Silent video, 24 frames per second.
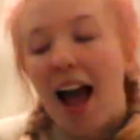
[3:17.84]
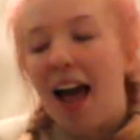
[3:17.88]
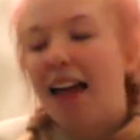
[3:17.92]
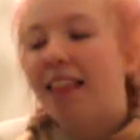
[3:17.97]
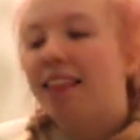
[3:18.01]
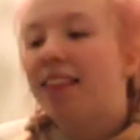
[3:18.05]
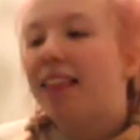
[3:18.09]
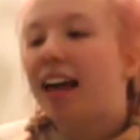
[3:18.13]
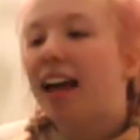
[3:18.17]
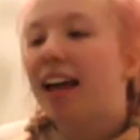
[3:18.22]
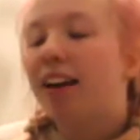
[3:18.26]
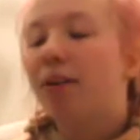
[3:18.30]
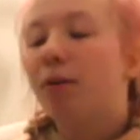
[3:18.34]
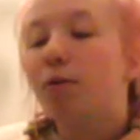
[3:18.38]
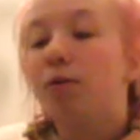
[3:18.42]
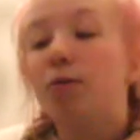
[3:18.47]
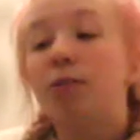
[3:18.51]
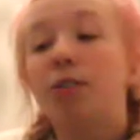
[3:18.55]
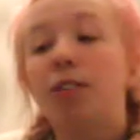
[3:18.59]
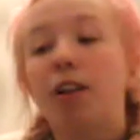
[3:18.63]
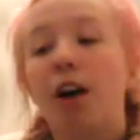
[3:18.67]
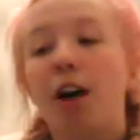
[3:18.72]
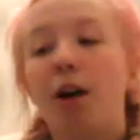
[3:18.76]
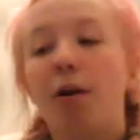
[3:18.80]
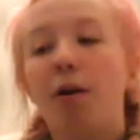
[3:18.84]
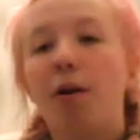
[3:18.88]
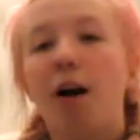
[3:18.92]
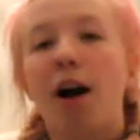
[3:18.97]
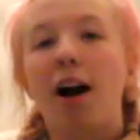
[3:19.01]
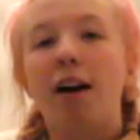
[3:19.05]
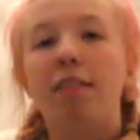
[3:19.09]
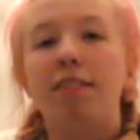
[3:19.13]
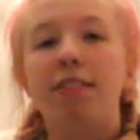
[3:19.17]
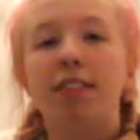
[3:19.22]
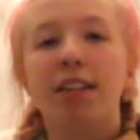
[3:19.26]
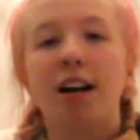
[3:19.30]
And then also
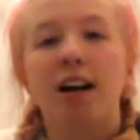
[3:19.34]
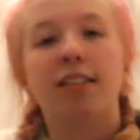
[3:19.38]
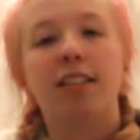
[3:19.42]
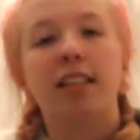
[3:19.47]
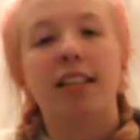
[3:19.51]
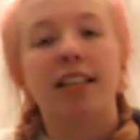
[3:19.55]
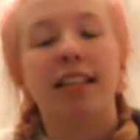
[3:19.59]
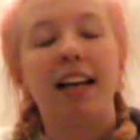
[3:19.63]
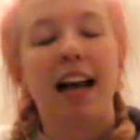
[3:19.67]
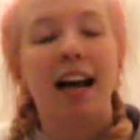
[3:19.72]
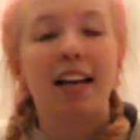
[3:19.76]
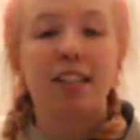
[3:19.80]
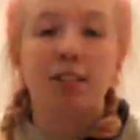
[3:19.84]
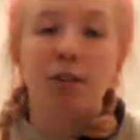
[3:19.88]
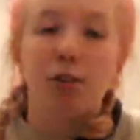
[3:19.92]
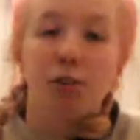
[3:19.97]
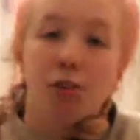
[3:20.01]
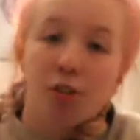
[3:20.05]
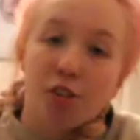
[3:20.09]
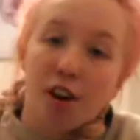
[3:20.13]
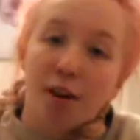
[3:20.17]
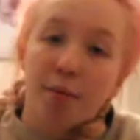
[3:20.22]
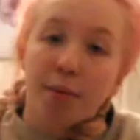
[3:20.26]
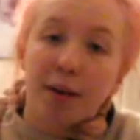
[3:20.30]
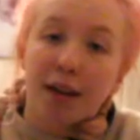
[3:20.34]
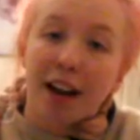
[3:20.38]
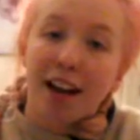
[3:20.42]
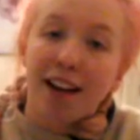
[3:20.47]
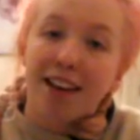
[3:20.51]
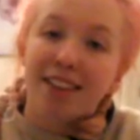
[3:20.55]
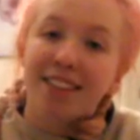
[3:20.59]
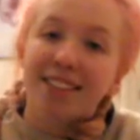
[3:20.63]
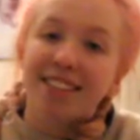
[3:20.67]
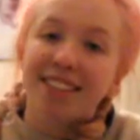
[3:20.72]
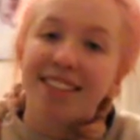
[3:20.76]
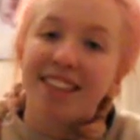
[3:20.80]
I've started an adult drama
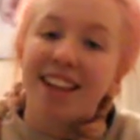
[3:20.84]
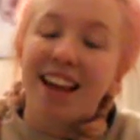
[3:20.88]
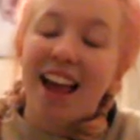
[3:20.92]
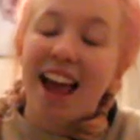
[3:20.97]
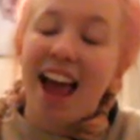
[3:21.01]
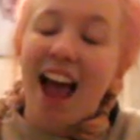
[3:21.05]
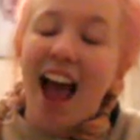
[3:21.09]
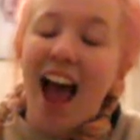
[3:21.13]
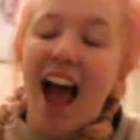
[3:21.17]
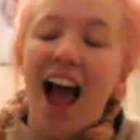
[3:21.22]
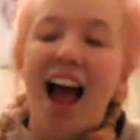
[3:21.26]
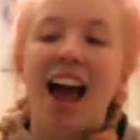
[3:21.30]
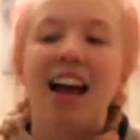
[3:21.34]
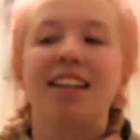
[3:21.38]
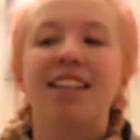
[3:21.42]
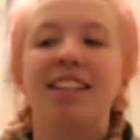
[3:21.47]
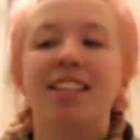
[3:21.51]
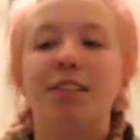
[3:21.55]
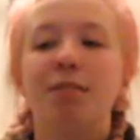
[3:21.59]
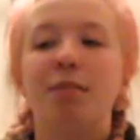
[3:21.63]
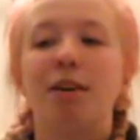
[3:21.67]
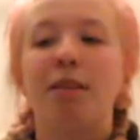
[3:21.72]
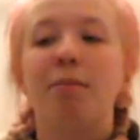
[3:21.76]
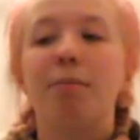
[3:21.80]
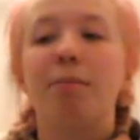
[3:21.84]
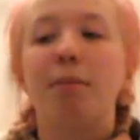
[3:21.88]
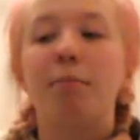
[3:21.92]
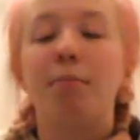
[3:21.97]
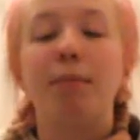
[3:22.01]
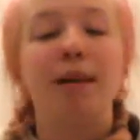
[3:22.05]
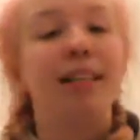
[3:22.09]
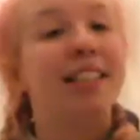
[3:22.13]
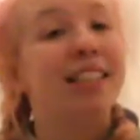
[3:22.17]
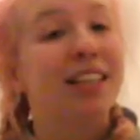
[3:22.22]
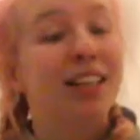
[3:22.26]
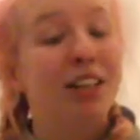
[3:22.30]
class, and so I'm
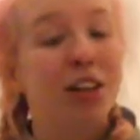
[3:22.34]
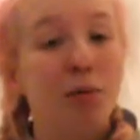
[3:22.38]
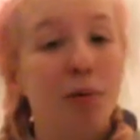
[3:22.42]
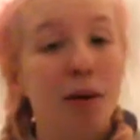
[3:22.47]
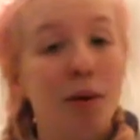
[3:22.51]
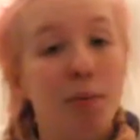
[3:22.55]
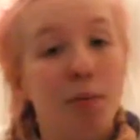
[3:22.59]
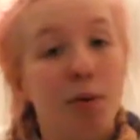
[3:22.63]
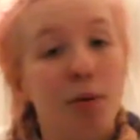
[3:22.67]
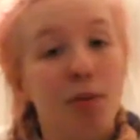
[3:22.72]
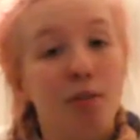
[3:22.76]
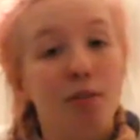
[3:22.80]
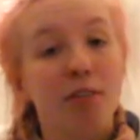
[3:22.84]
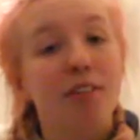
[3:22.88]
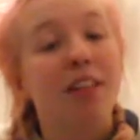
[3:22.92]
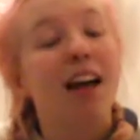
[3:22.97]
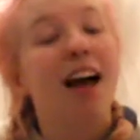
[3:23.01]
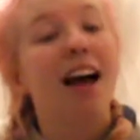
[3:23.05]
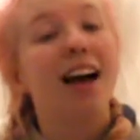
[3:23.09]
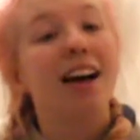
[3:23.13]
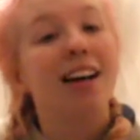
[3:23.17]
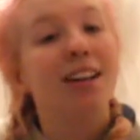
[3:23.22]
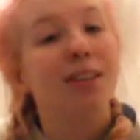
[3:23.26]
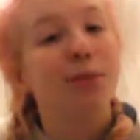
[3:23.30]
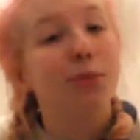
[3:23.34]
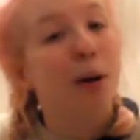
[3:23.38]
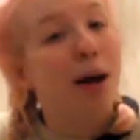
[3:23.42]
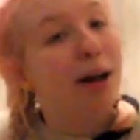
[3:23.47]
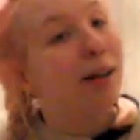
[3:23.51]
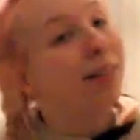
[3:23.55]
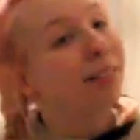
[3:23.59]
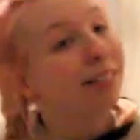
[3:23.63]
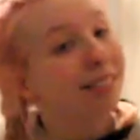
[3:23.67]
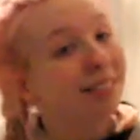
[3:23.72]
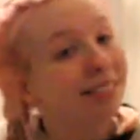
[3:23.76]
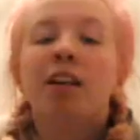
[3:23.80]
meeting new people through that as
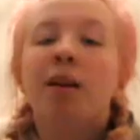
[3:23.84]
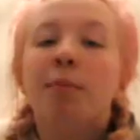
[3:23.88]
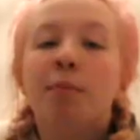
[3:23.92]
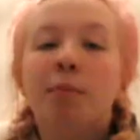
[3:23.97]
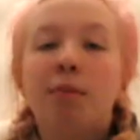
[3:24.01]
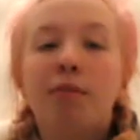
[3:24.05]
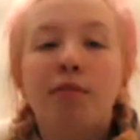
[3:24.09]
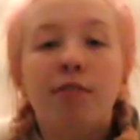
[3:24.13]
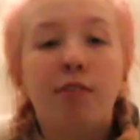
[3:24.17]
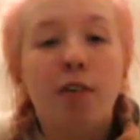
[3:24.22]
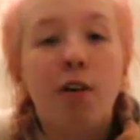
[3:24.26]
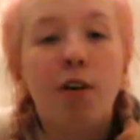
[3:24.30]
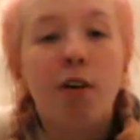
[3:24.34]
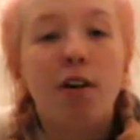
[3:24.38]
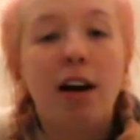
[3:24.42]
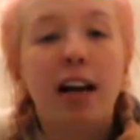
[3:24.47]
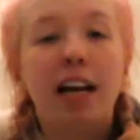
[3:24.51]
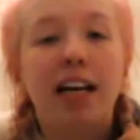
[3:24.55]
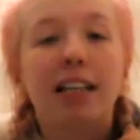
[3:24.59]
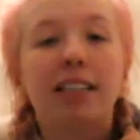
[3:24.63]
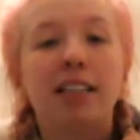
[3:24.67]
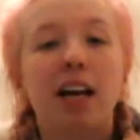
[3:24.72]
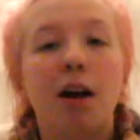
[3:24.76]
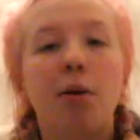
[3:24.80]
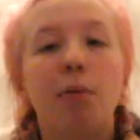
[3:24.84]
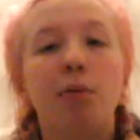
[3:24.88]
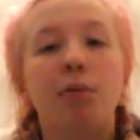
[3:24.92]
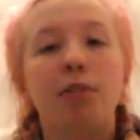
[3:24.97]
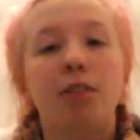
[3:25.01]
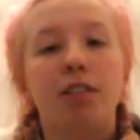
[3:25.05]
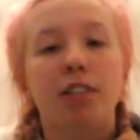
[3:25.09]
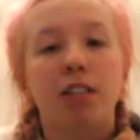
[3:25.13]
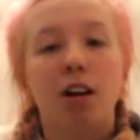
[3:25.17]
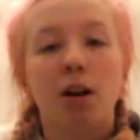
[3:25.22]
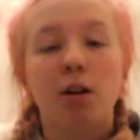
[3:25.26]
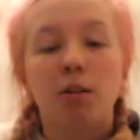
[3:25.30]
well. Number 4 is I
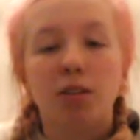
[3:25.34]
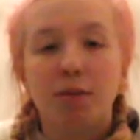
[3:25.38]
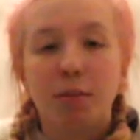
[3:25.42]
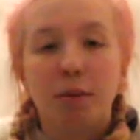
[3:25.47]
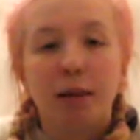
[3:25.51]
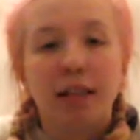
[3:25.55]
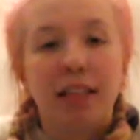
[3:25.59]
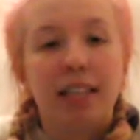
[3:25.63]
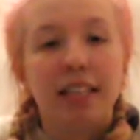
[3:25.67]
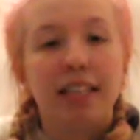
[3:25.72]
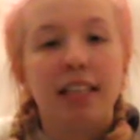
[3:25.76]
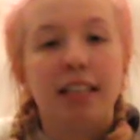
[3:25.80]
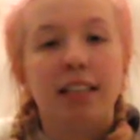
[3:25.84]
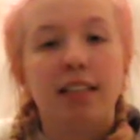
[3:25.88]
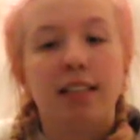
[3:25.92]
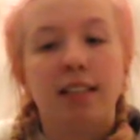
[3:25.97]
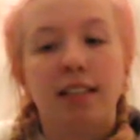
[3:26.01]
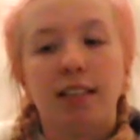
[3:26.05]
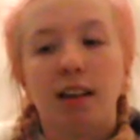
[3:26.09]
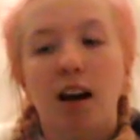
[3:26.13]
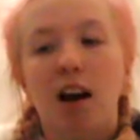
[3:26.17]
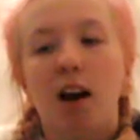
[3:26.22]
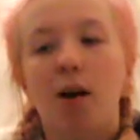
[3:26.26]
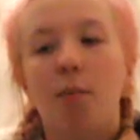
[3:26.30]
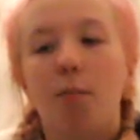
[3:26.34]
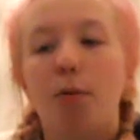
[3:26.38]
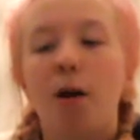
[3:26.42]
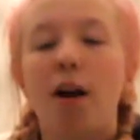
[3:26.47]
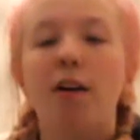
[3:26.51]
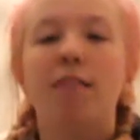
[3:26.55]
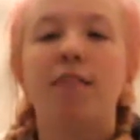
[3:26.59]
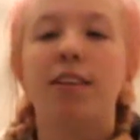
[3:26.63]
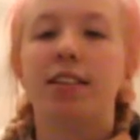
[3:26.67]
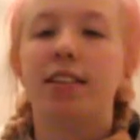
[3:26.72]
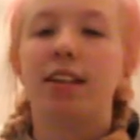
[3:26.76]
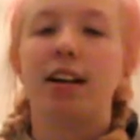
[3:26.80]
want to ultimately start
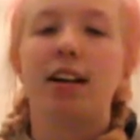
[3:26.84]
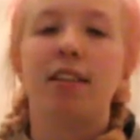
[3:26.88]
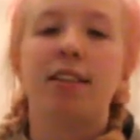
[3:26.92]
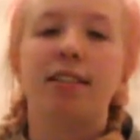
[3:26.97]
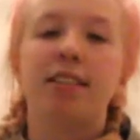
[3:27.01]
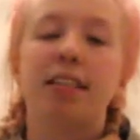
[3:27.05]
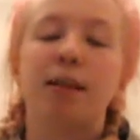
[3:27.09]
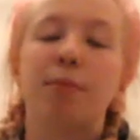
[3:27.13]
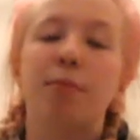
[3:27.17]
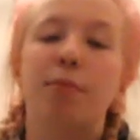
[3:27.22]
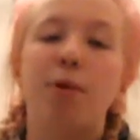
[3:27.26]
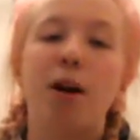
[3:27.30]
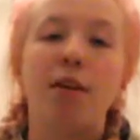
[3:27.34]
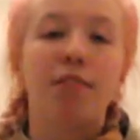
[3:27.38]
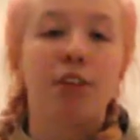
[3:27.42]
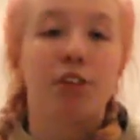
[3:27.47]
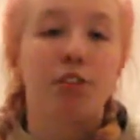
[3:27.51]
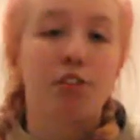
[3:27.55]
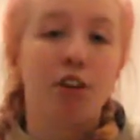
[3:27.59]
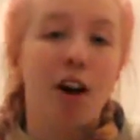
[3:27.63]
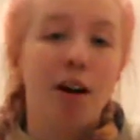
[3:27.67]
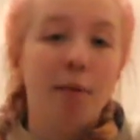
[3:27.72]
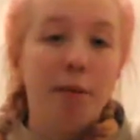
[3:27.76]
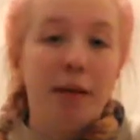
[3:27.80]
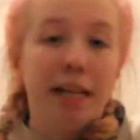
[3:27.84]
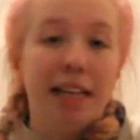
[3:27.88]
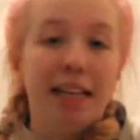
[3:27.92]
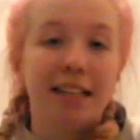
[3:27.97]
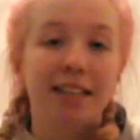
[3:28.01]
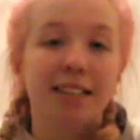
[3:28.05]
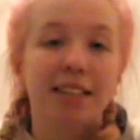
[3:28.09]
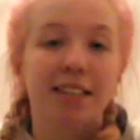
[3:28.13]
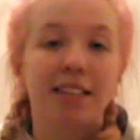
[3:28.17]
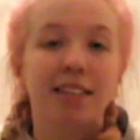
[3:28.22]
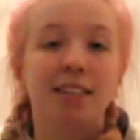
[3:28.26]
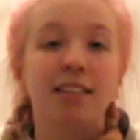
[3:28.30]
private dance and private drama
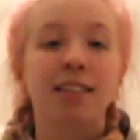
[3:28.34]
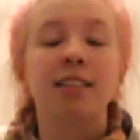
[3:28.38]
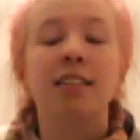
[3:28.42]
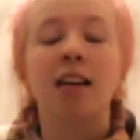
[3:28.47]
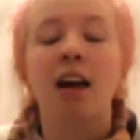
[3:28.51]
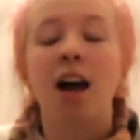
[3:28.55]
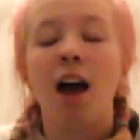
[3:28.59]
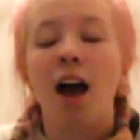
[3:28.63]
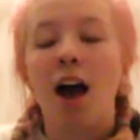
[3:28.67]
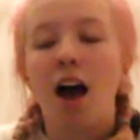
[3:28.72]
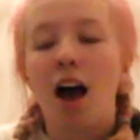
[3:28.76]
lessons